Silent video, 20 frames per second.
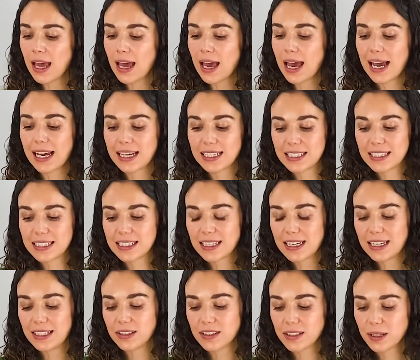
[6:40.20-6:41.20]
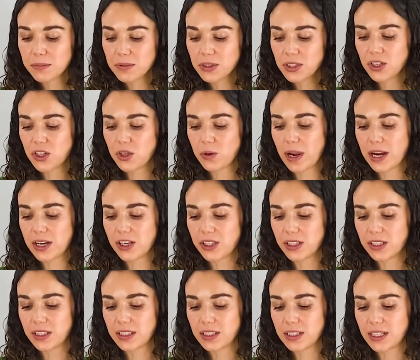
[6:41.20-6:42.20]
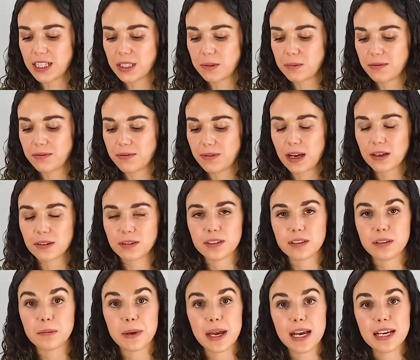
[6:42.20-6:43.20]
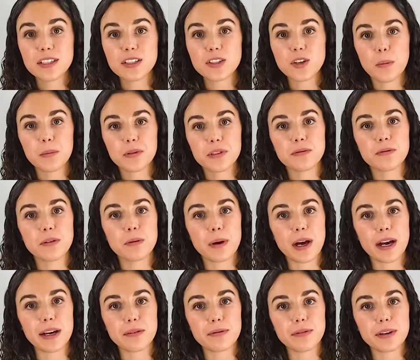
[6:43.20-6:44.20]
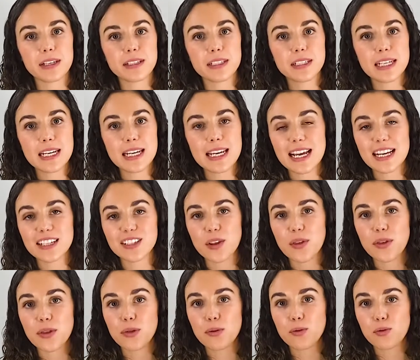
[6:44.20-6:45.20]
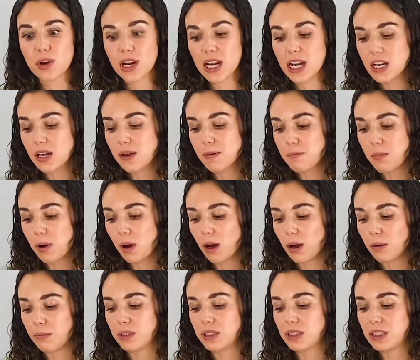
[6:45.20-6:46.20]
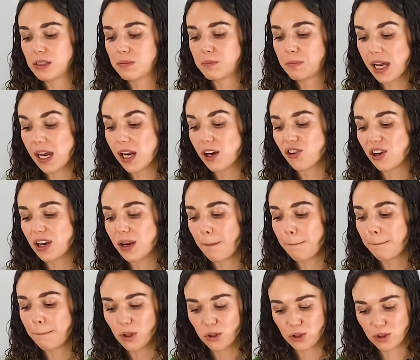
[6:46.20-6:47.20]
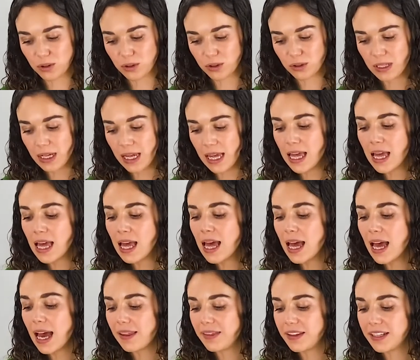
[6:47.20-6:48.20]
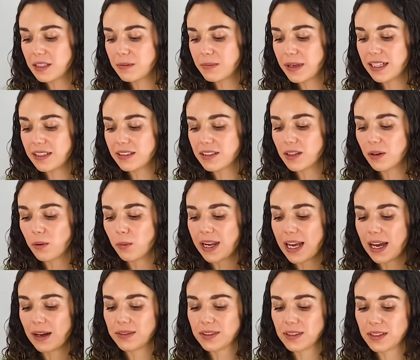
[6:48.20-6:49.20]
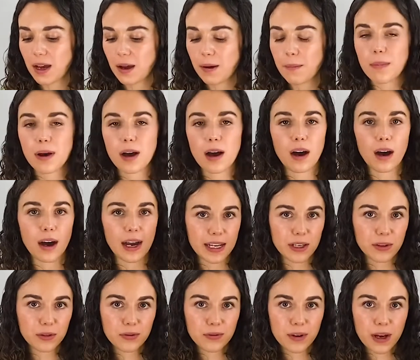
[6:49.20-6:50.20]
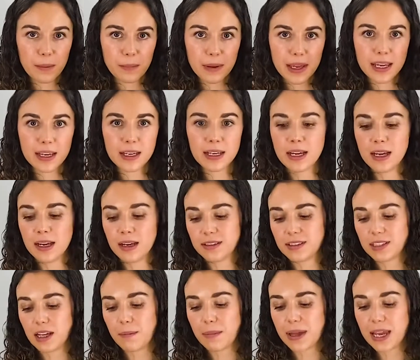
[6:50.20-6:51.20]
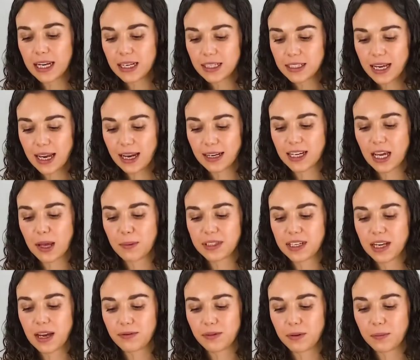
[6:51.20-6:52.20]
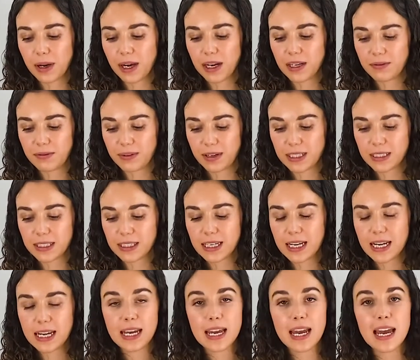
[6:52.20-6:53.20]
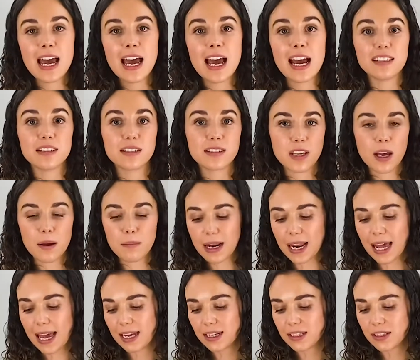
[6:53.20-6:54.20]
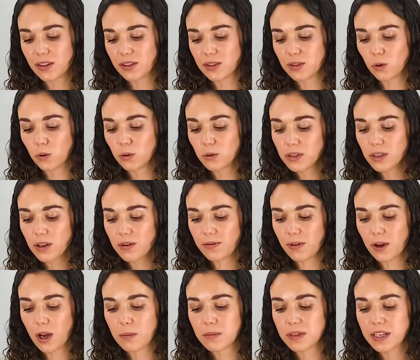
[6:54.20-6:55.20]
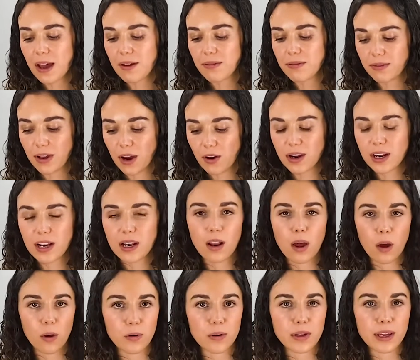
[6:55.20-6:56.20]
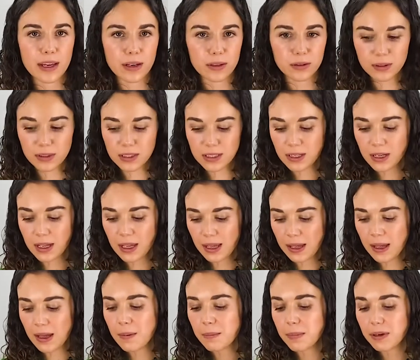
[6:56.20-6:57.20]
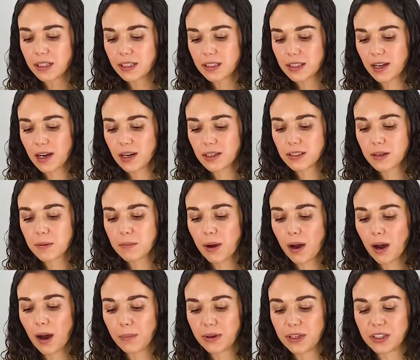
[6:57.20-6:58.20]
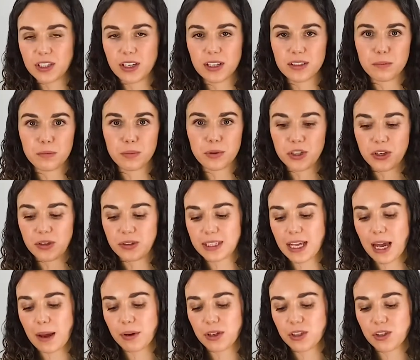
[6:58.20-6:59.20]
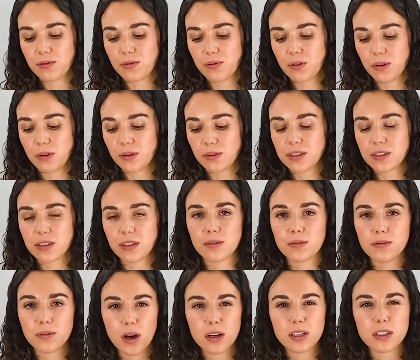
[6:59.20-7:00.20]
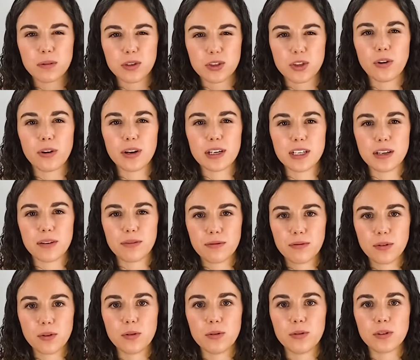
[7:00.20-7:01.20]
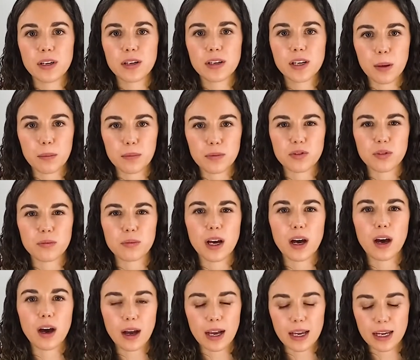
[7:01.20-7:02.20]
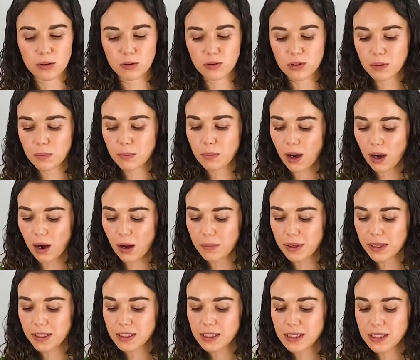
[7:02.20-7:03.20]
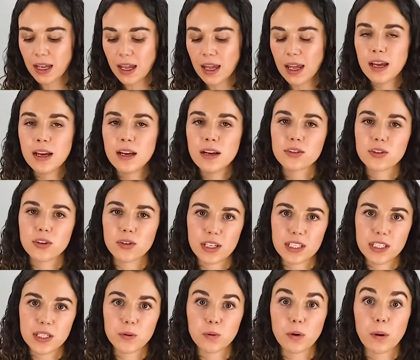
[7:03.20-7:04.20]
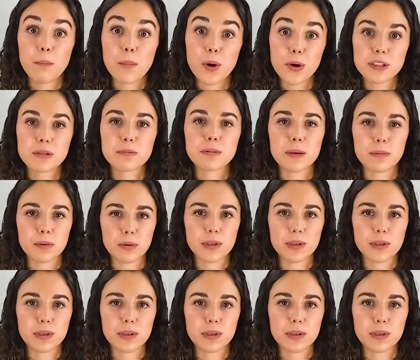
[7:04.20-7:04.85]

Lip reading: And in some situations, it's been found that the best option for biodiversity is a three compartment sparing model. And this means that we have some high yield farming, some intact habitat for biodiversity, and some land that's also farmed at very low yield. But this last compartment doesn't produce that much food. So the vast majority of food comes from the high yield compartment. So this is what most people